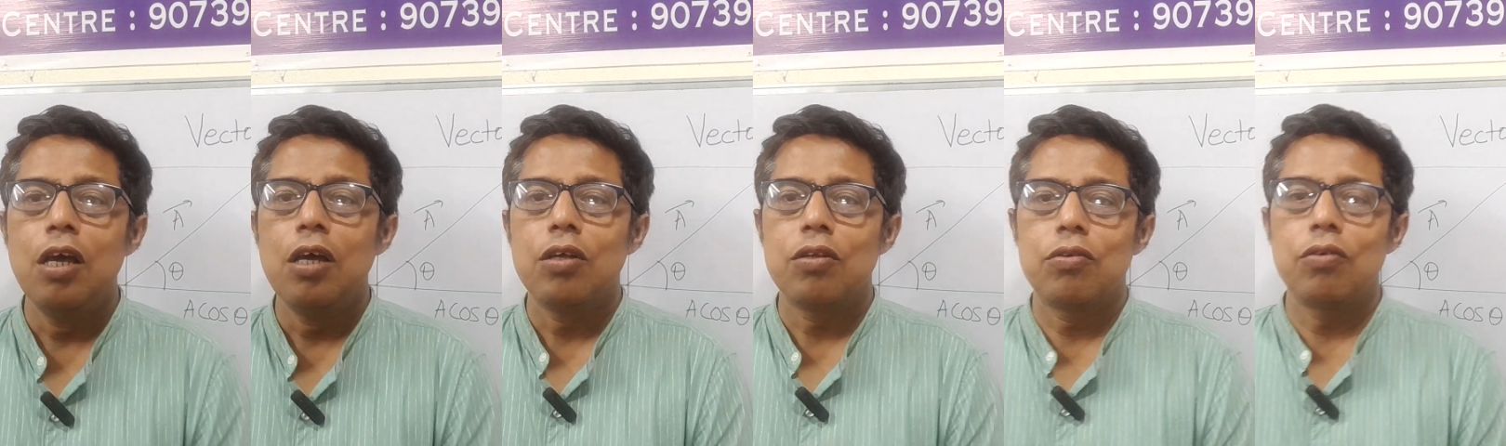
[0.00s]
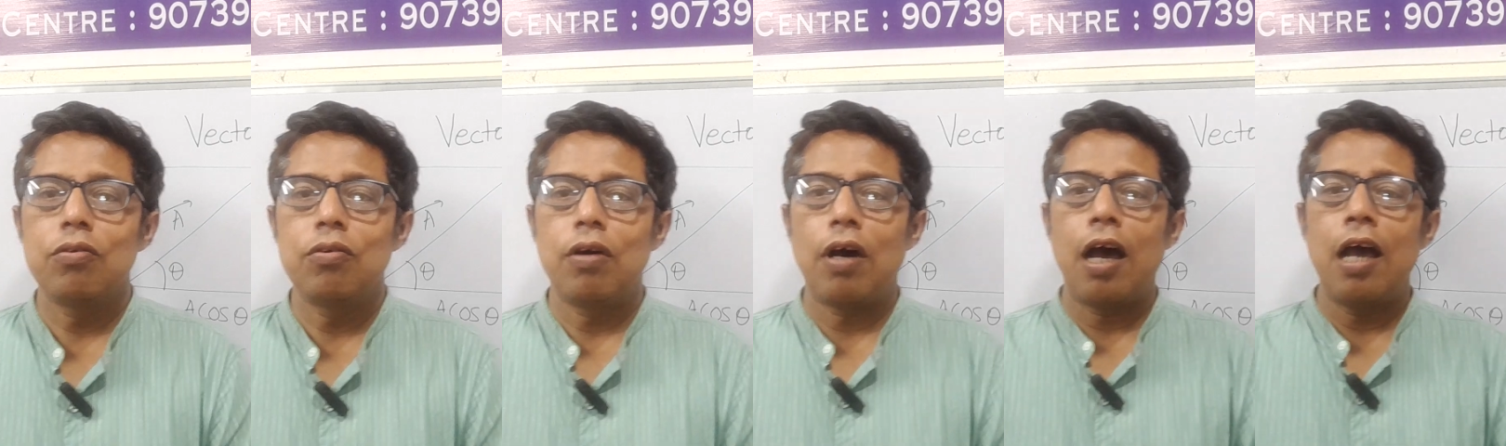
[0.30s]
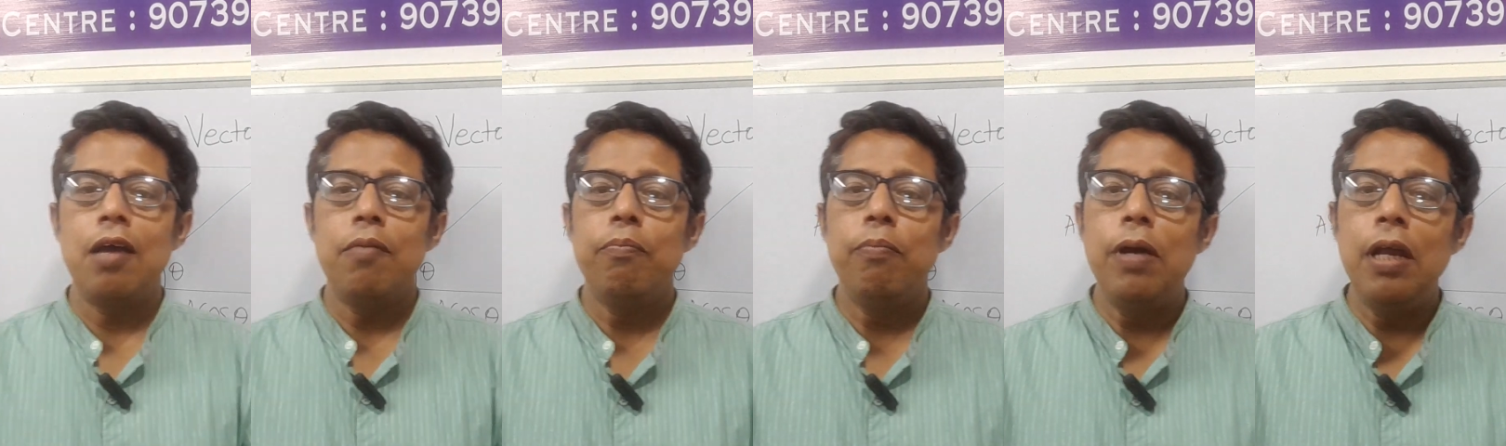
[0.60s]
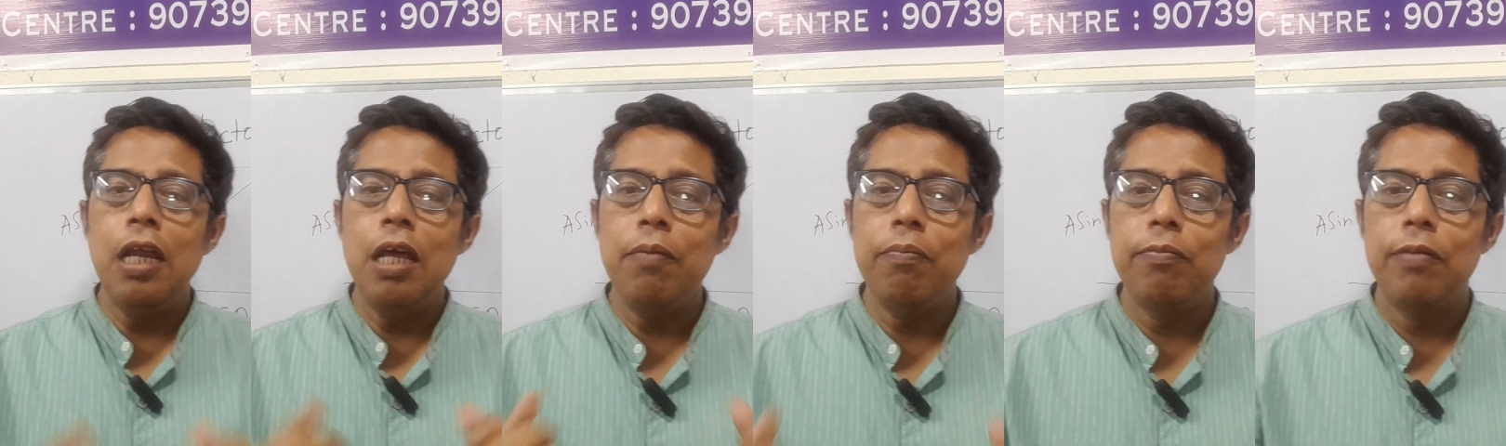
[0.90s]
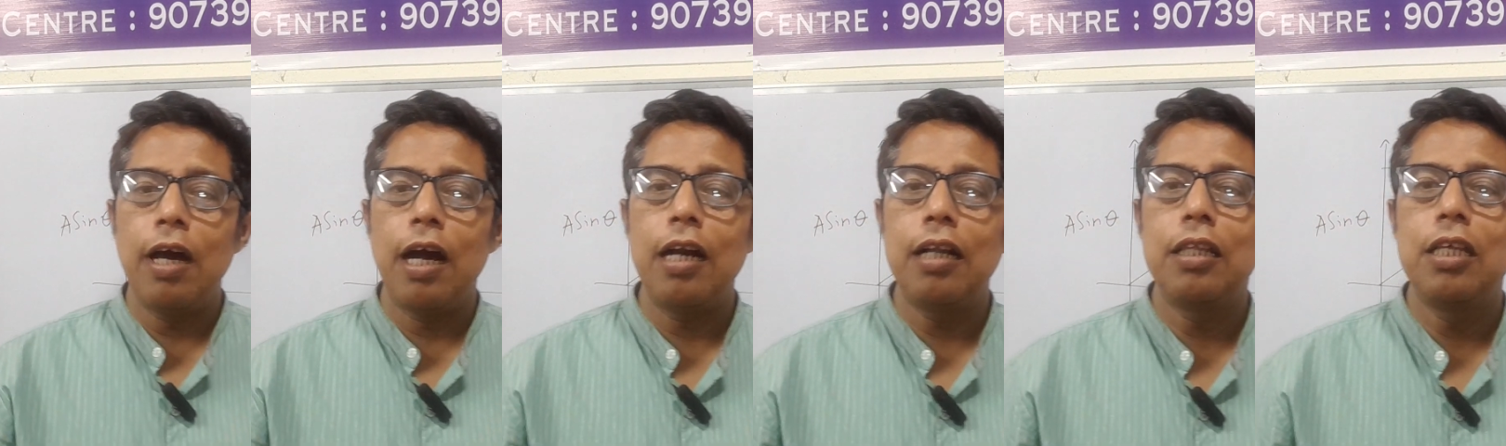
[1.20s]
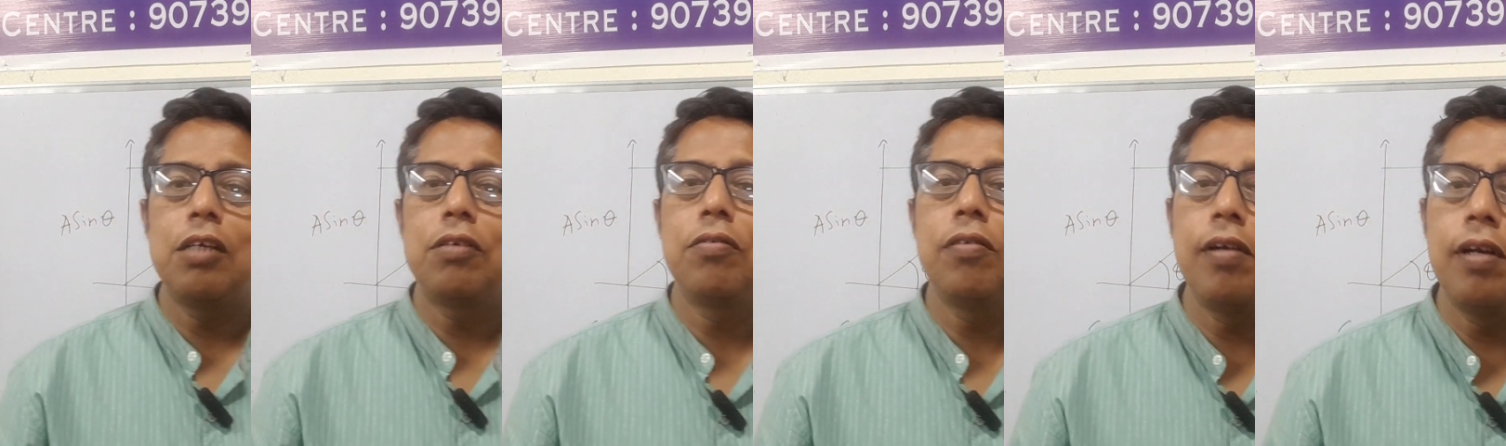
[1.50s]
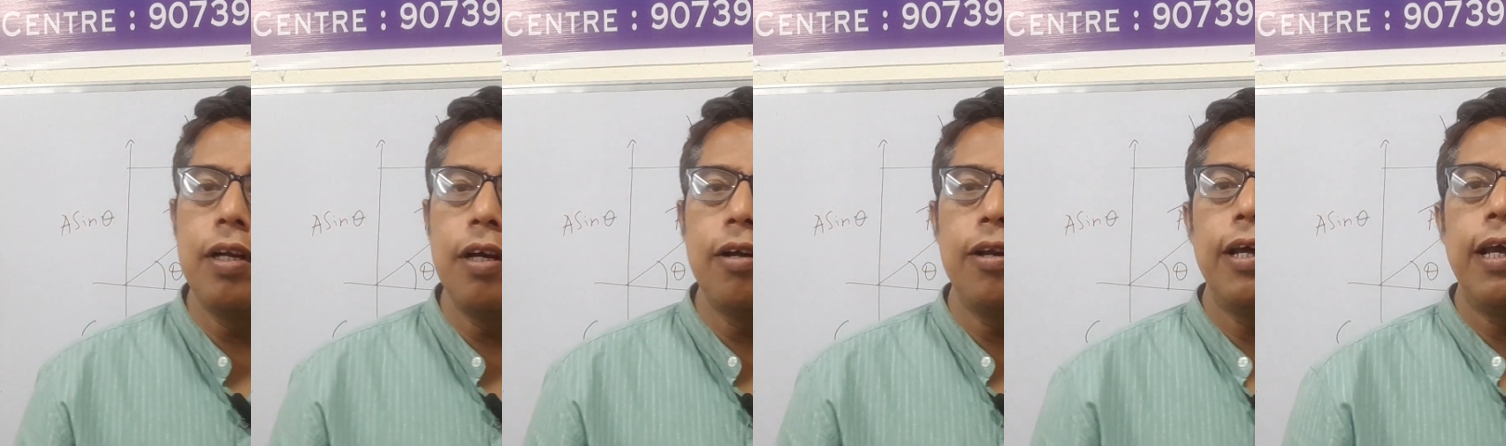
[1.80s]
So I believe that this will
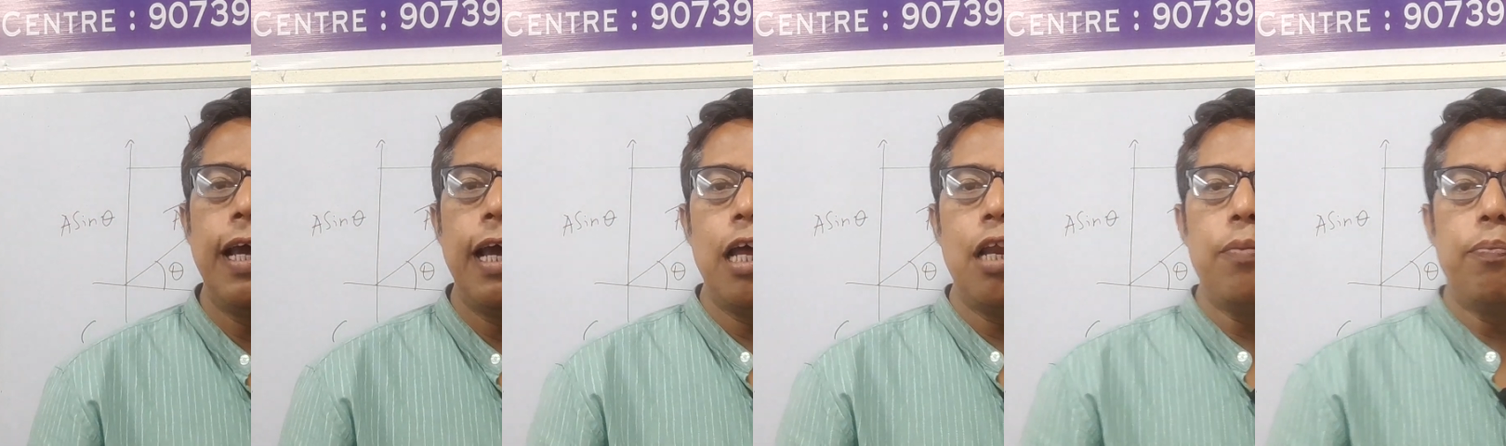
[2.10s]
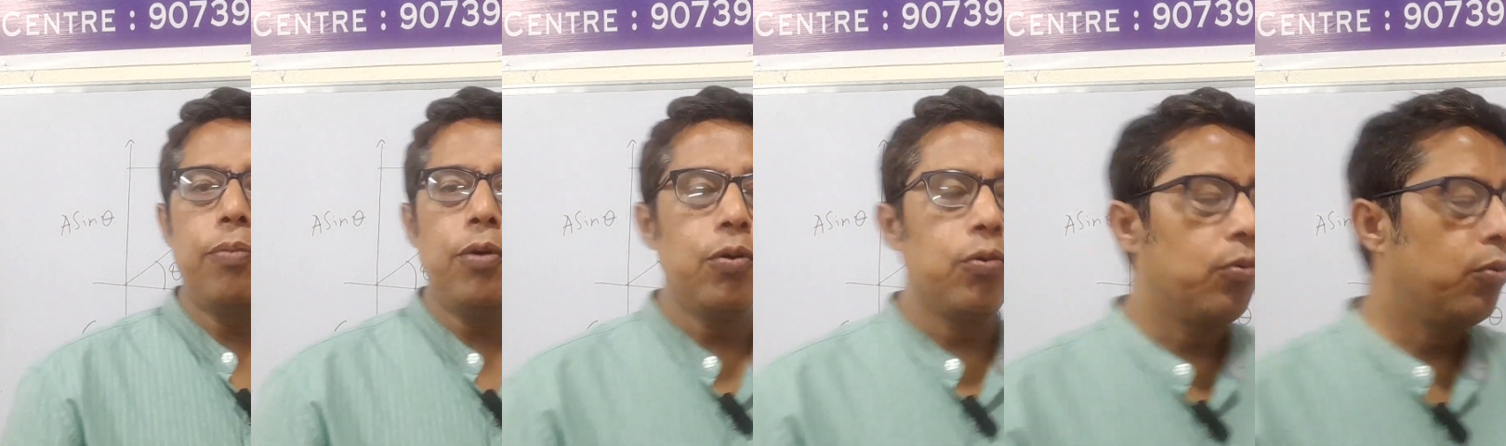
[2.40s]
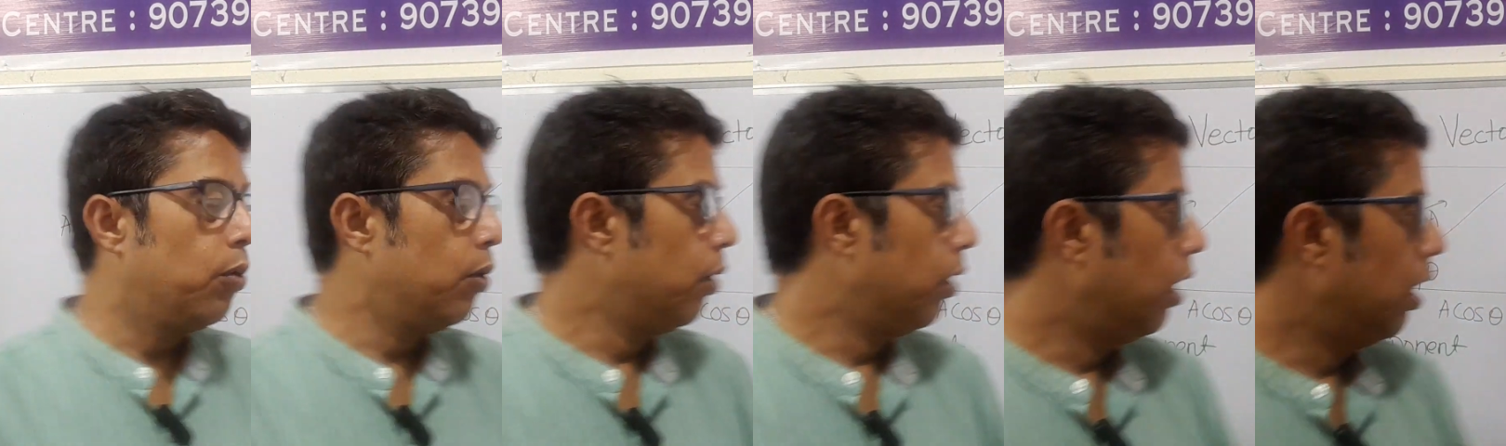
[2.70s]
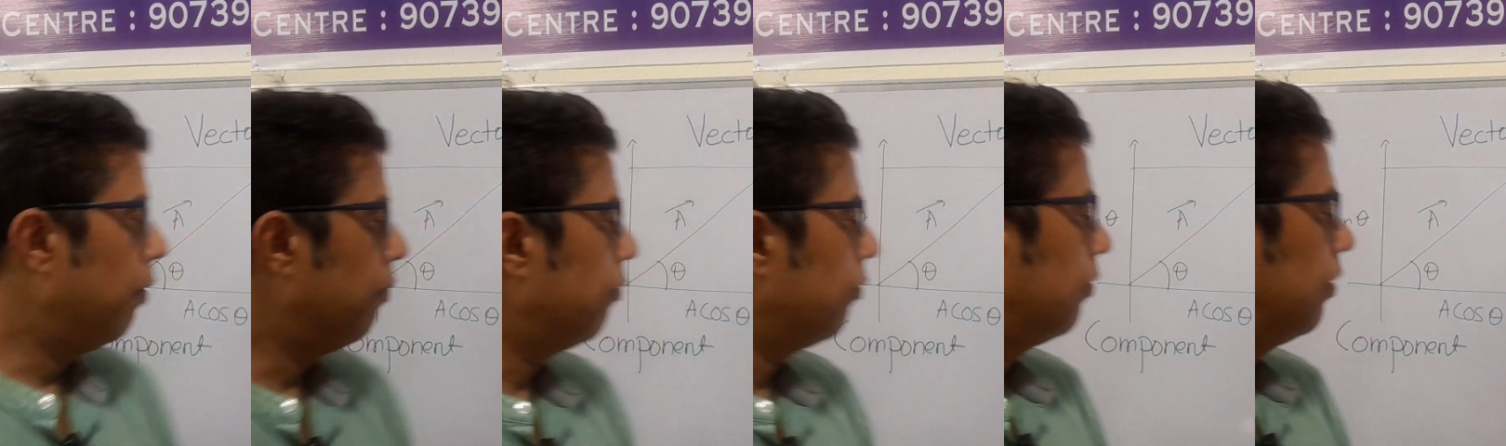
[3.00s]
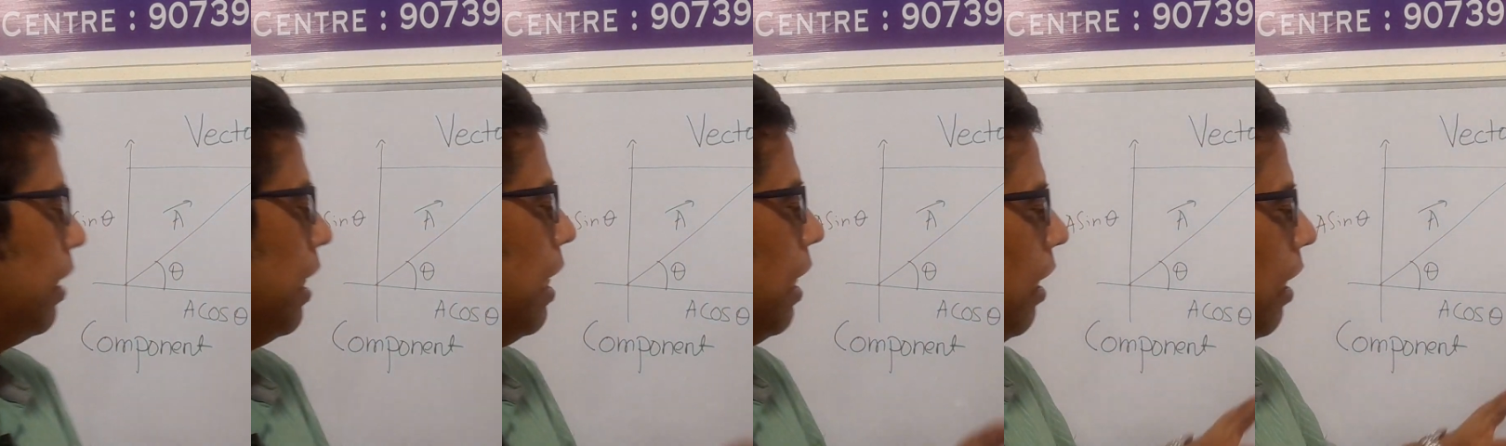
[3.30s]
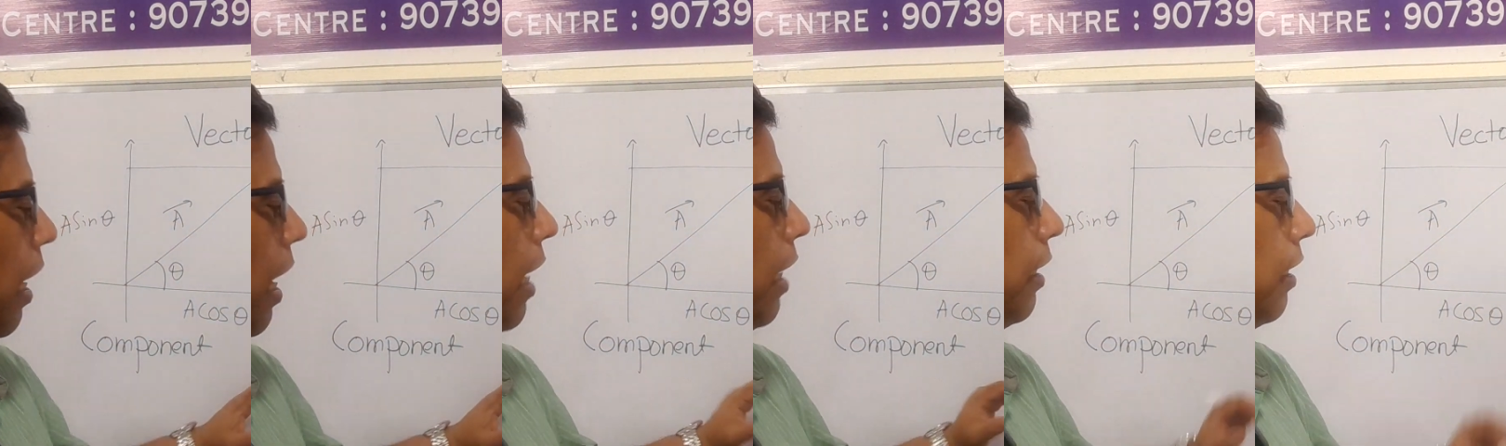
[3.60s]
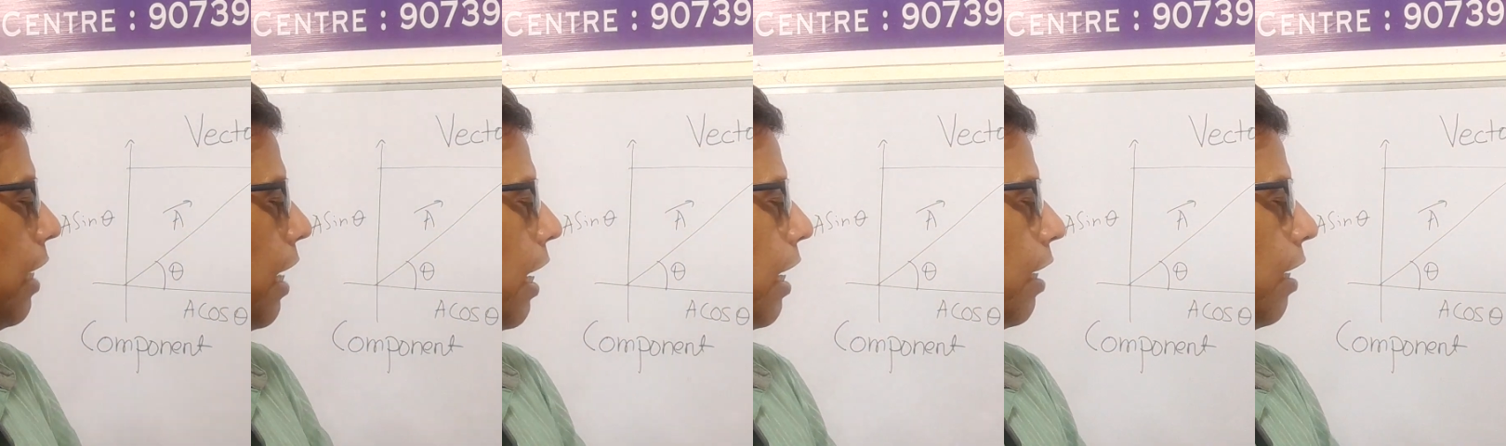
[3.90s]
really help you. You will think like
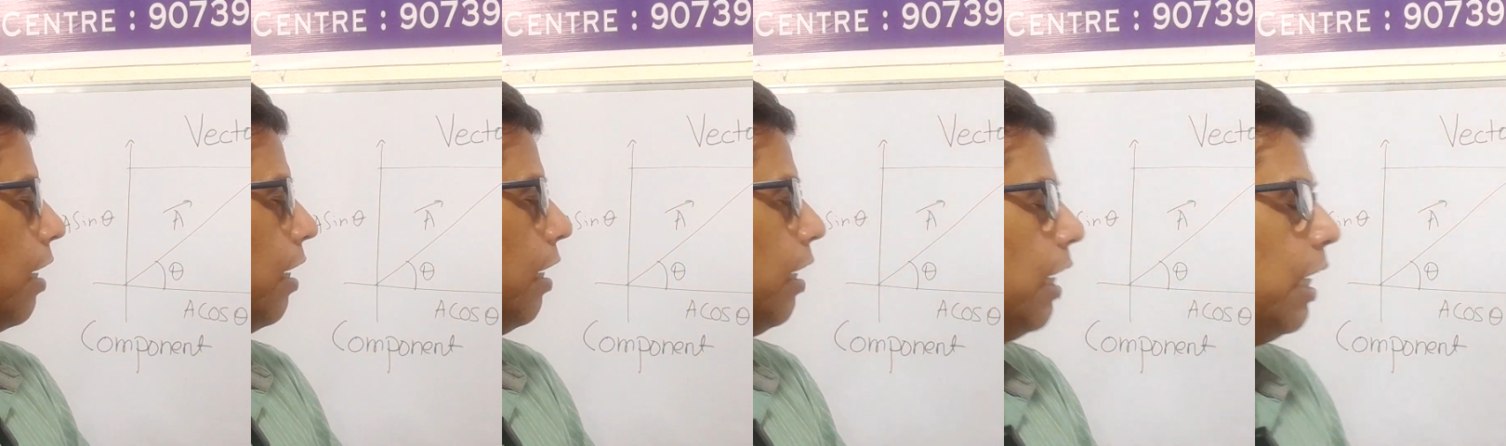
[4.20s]
that.